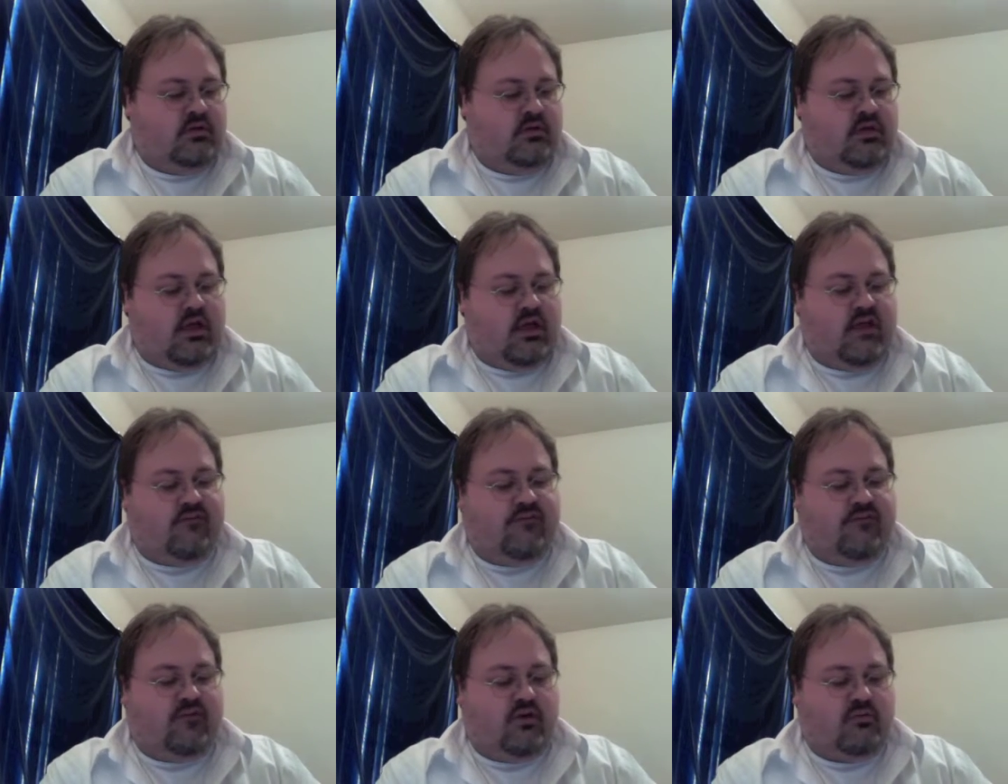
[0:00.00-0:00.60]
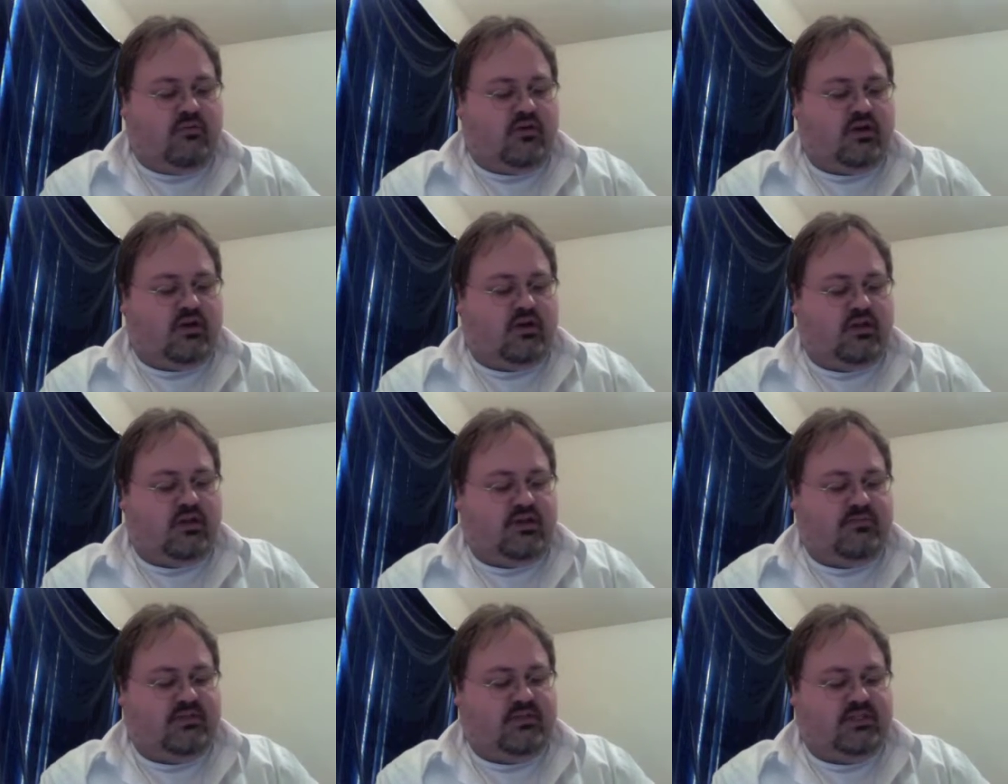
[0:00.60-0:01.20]
a former
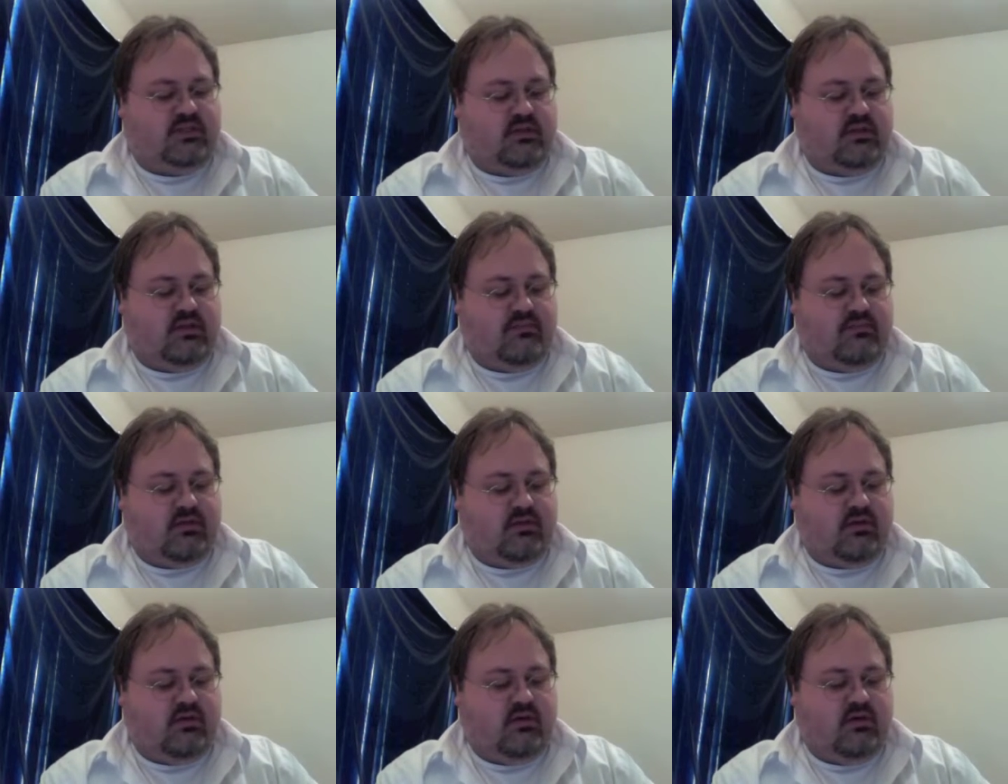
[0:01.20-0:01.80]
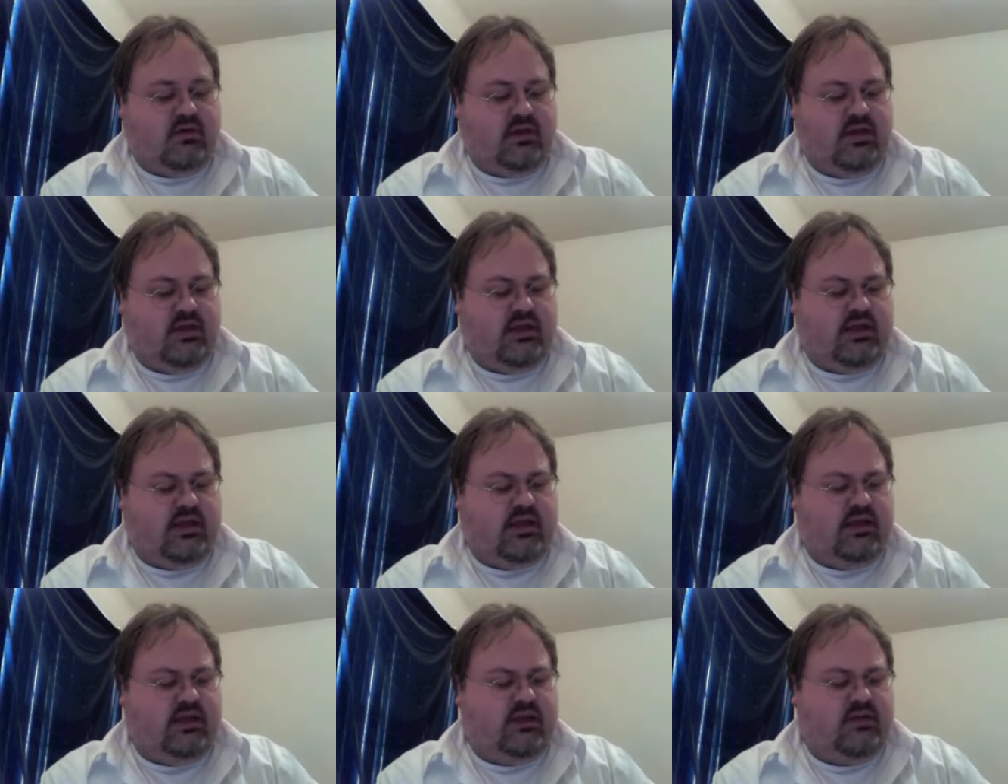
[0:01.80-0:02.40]
Columbus Clipper,
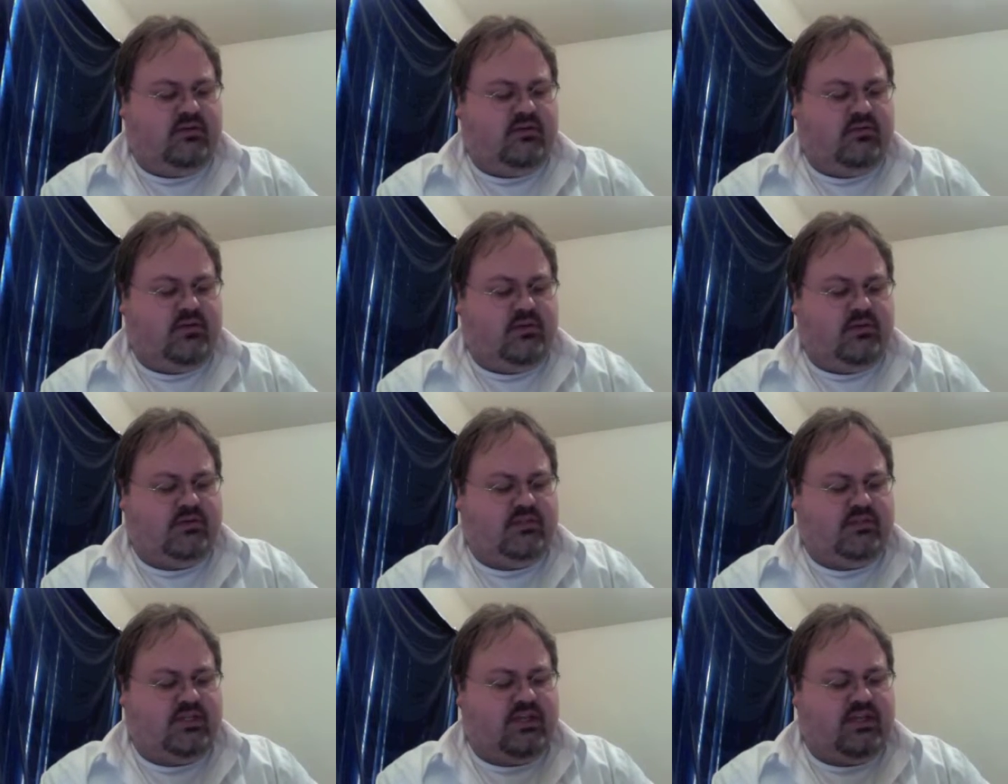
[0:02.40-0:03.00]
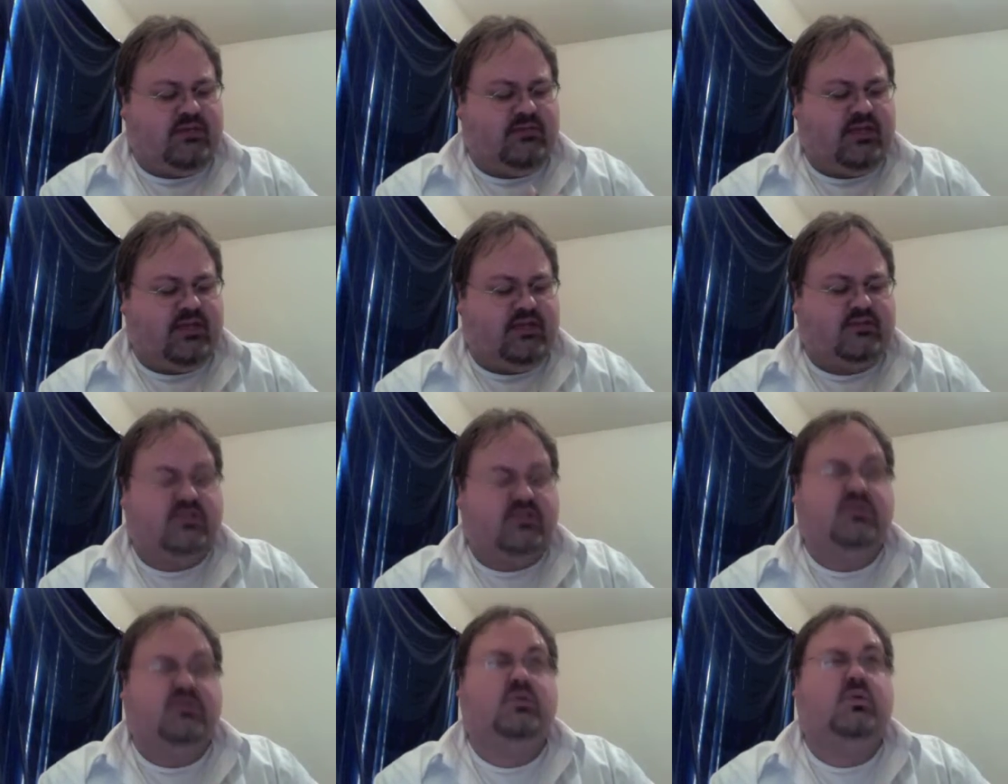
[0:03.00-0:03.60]
and what was the name of that
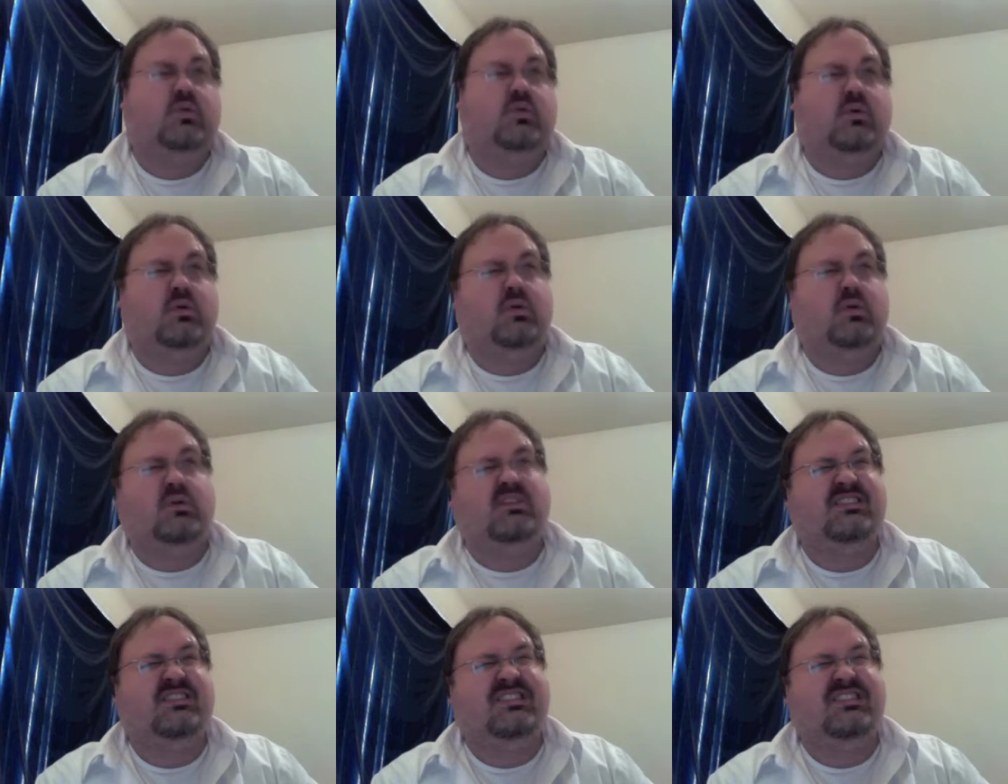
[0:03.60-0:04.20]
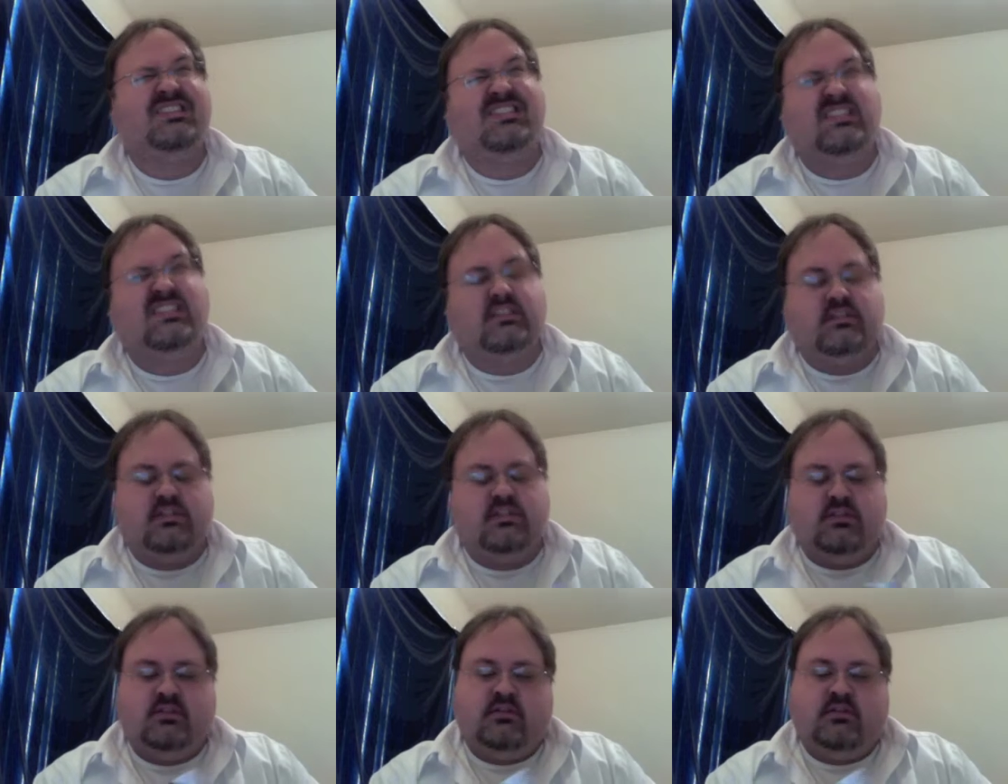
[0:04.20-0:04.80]
school?
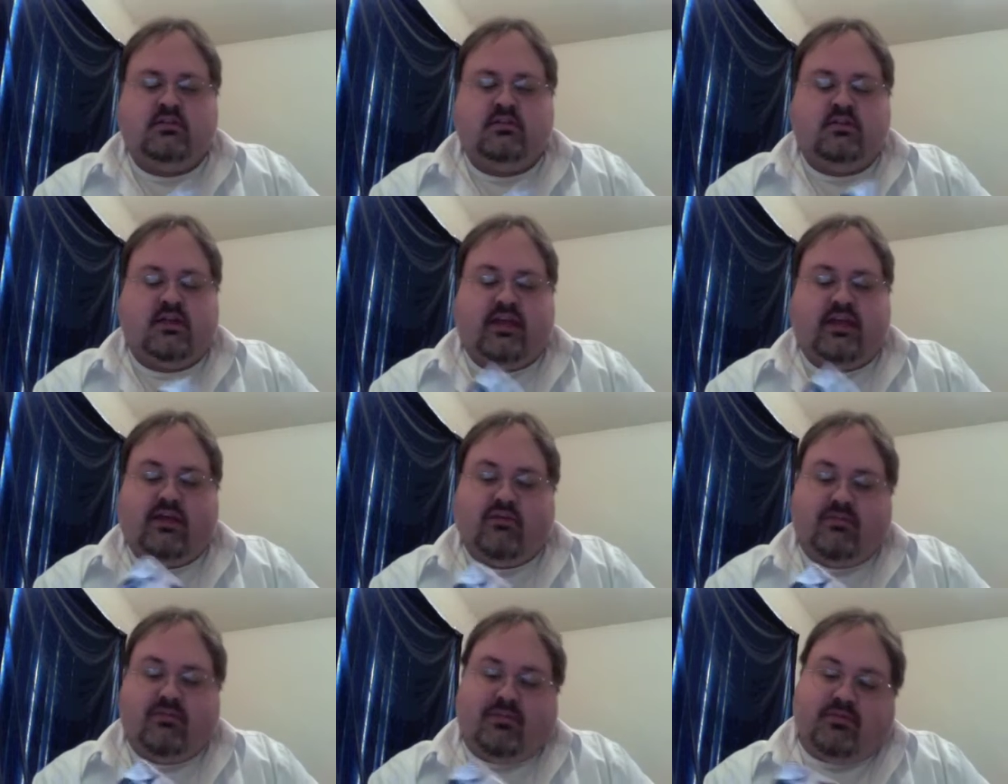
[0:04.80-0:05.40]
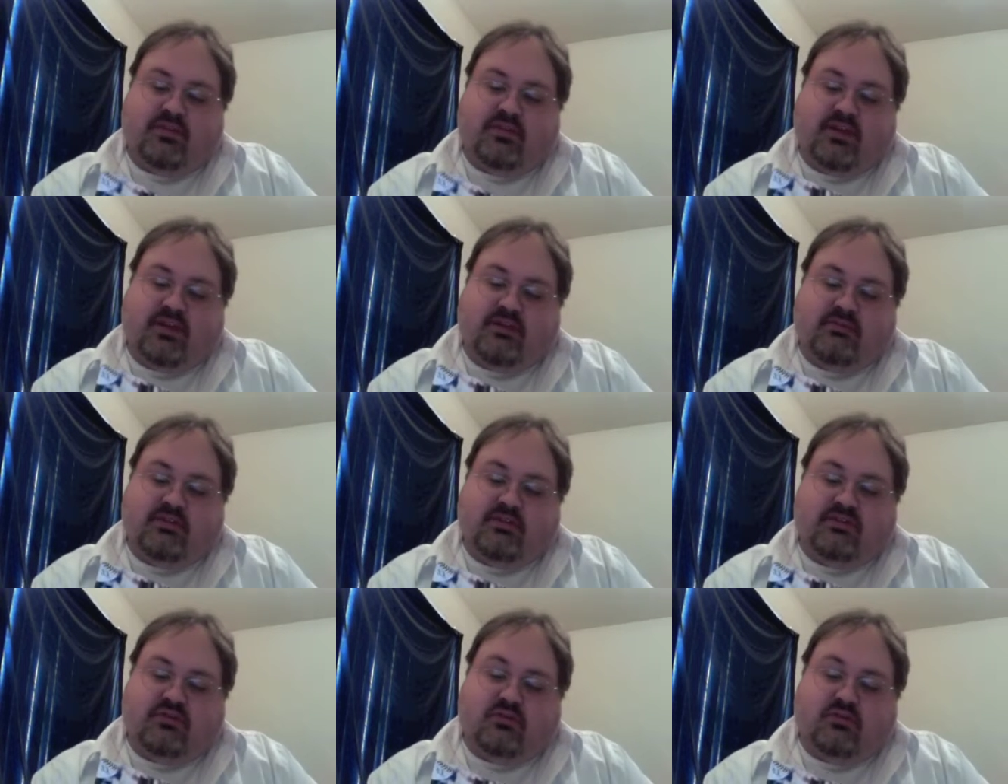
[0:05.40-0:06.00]
Can't remember the name of
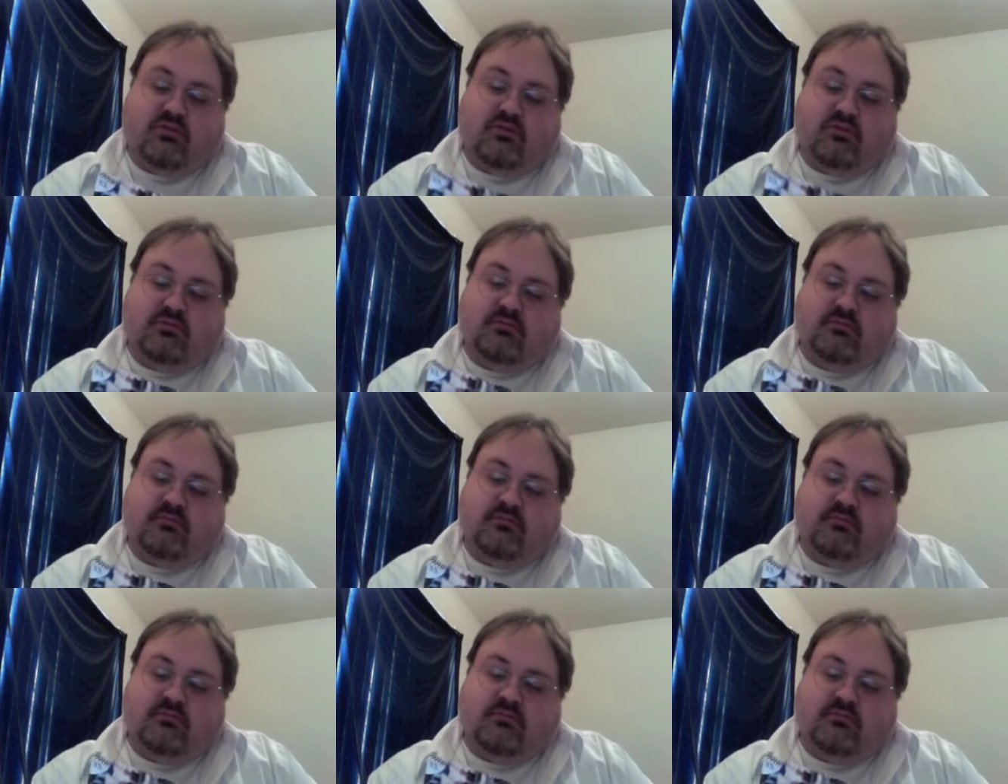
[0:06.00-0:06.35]
the school.